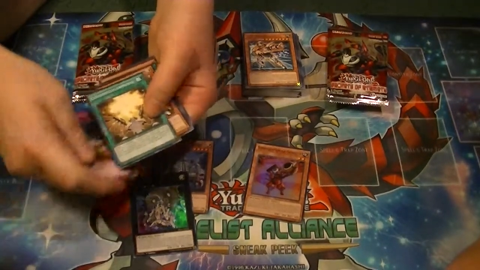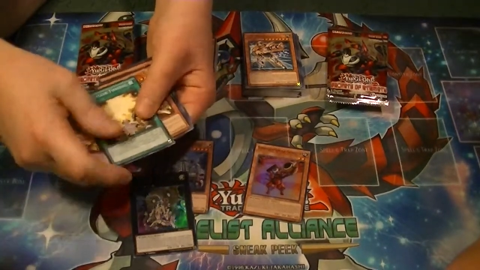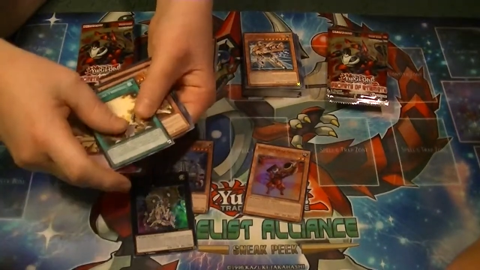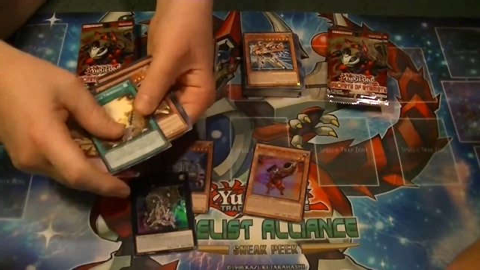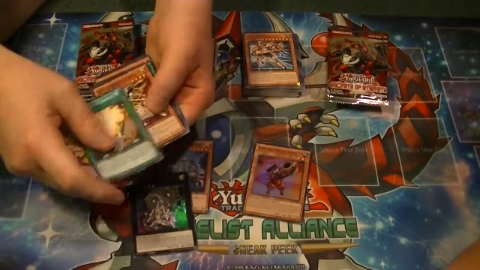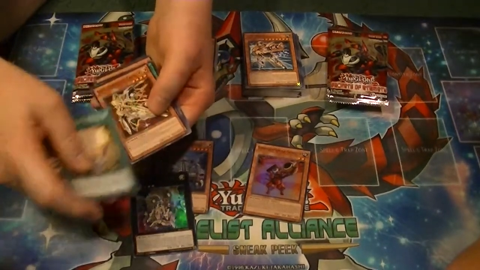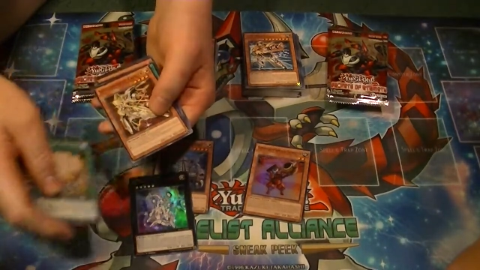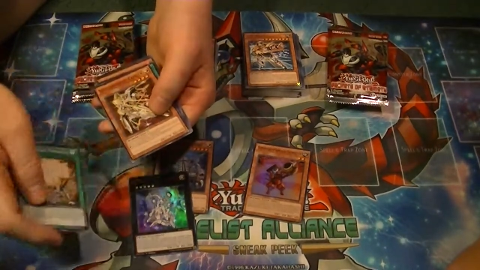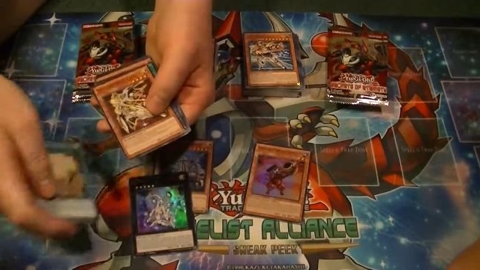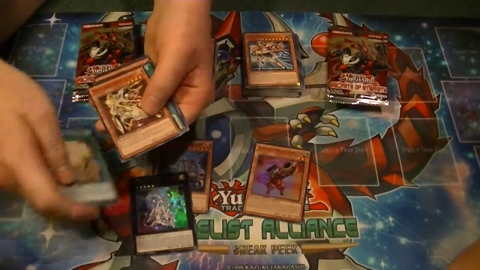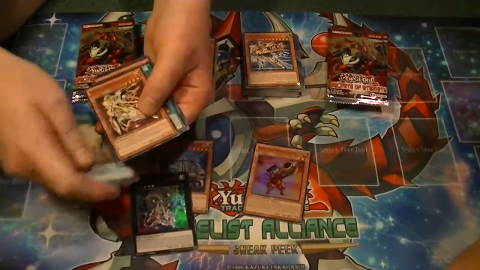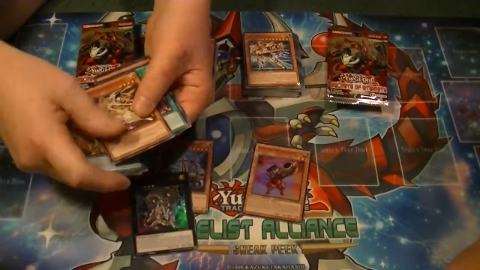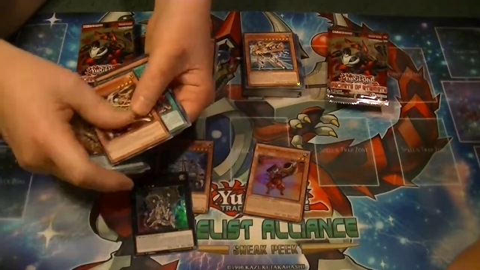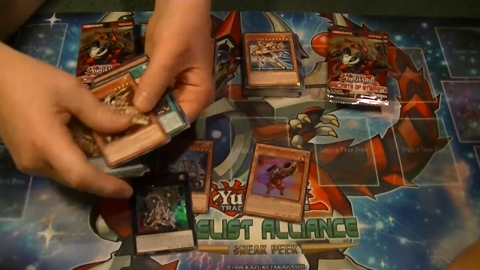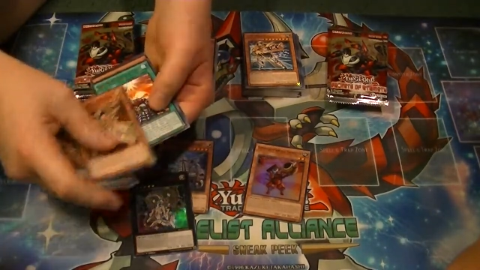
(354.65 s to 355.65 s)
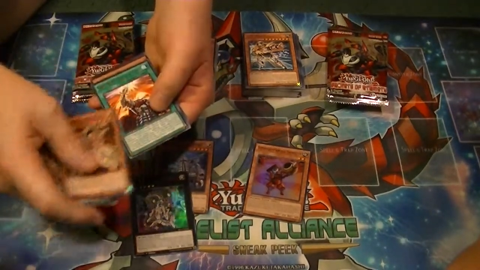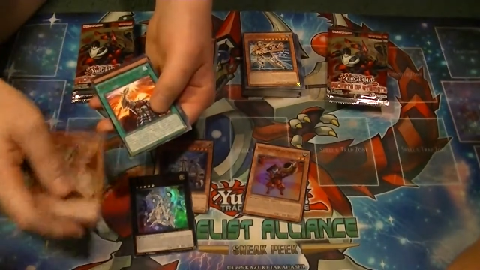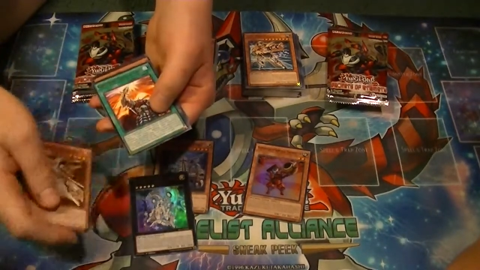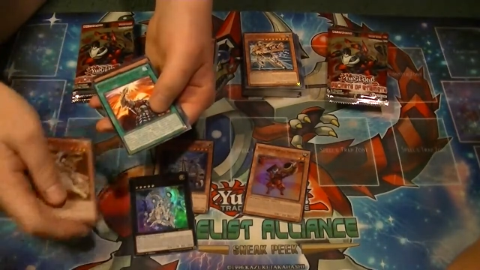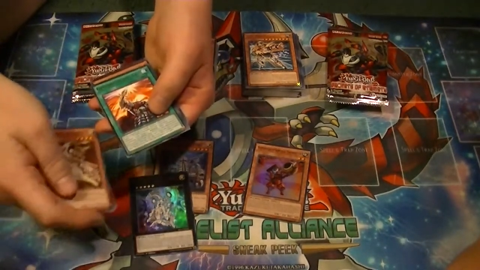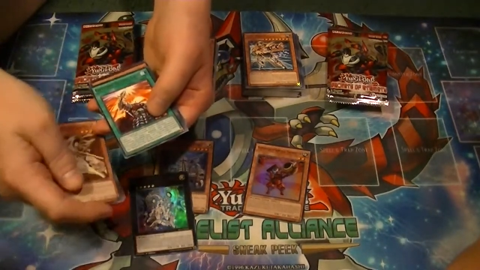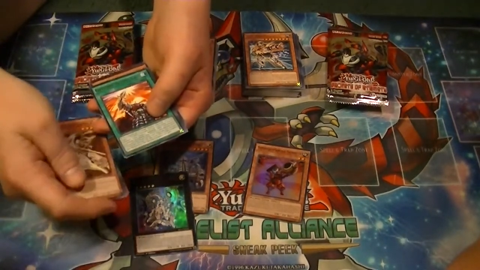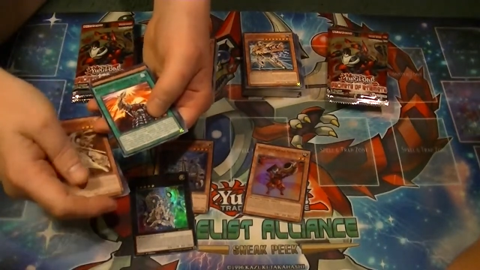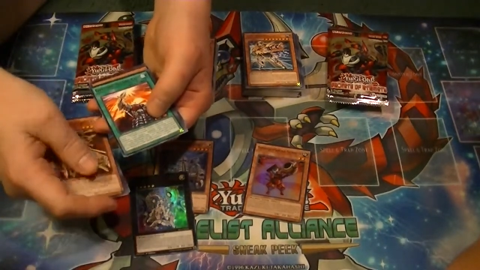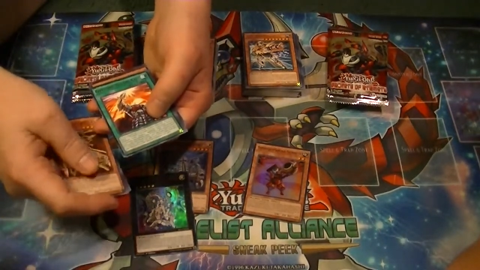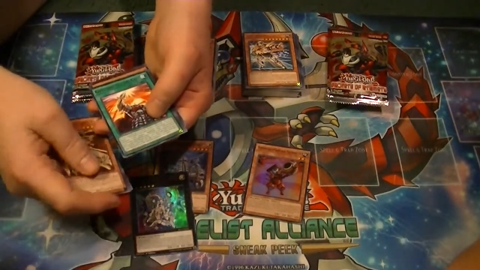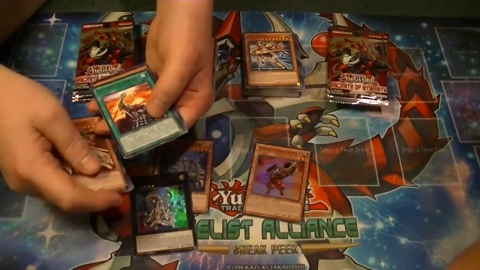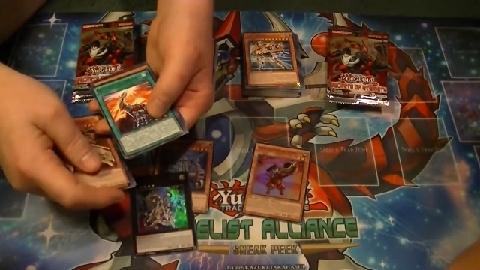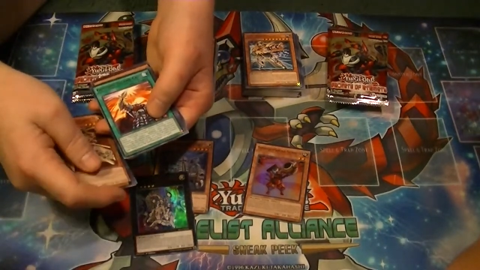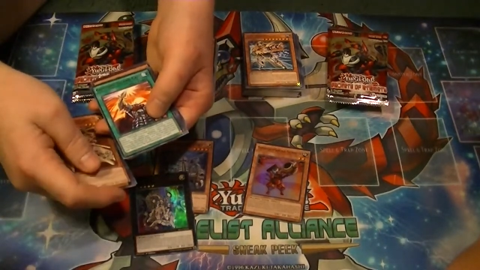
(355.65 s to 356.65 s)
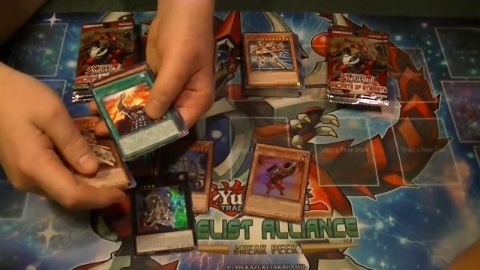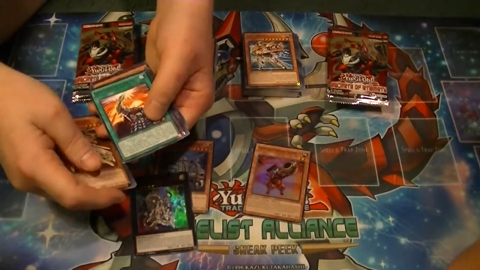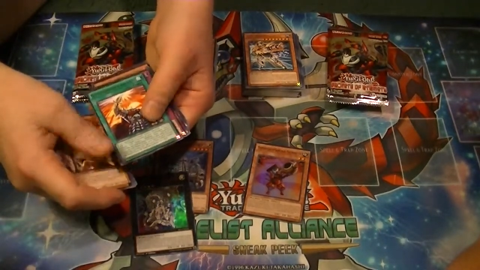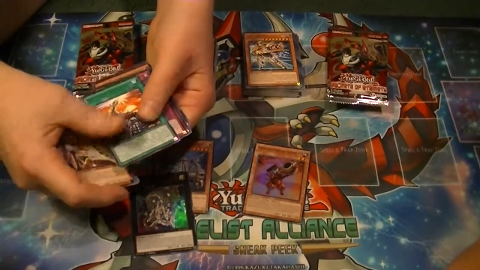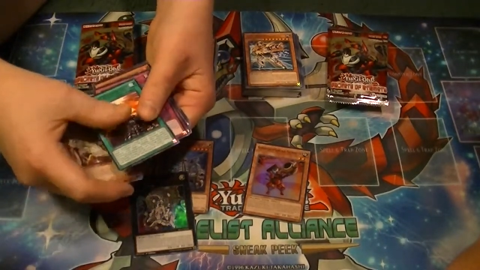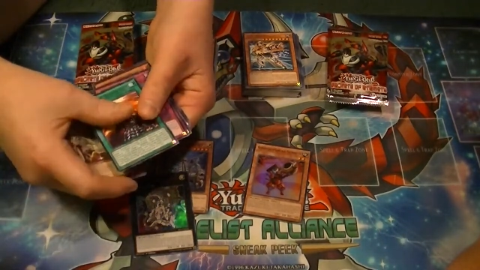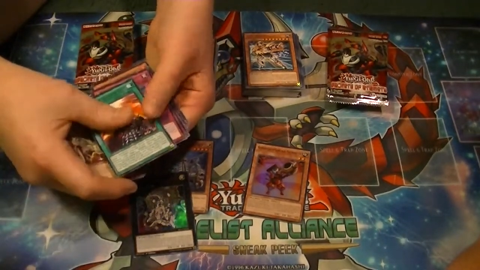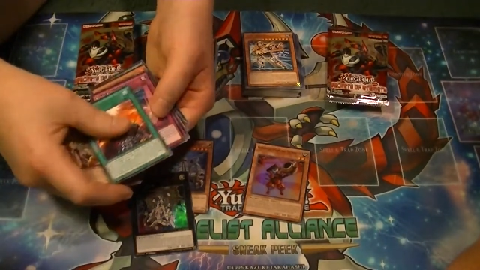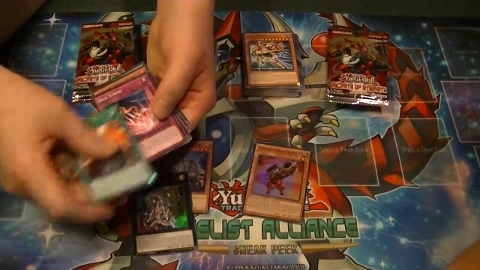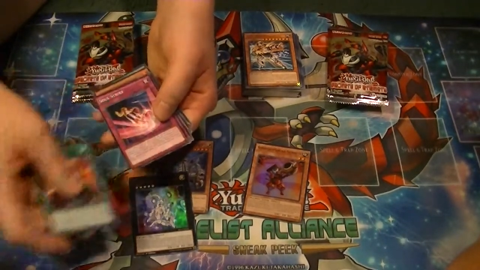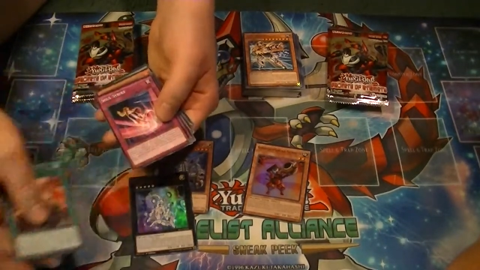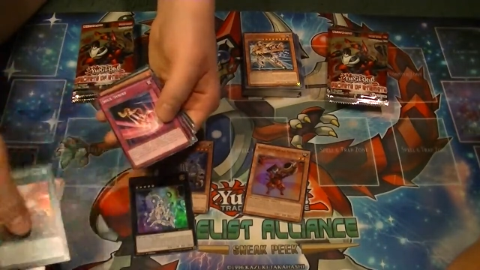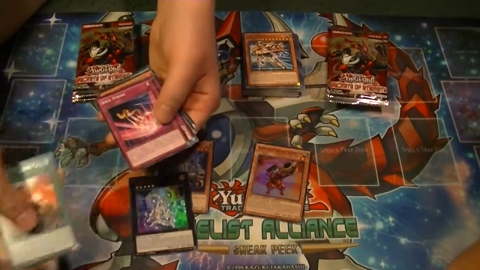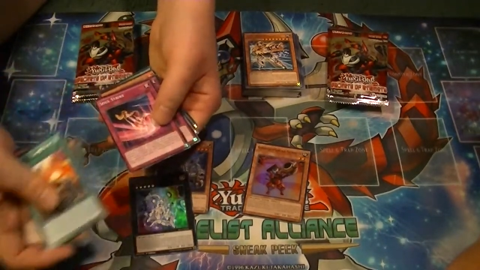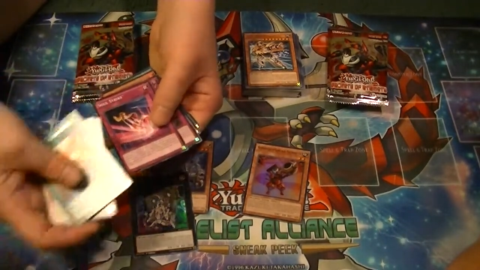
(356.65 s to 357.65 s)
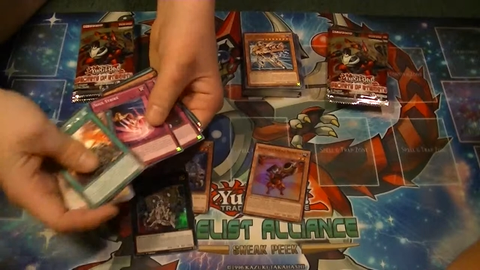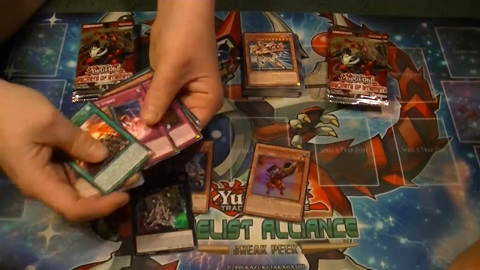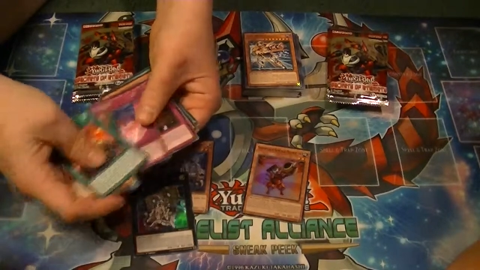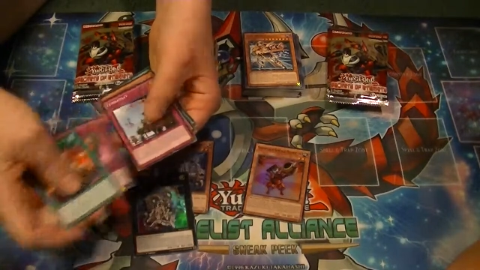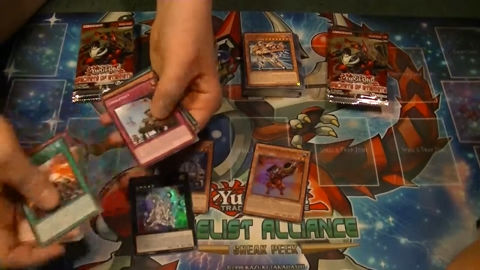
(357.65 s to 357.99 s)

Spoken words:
(no speaker visible)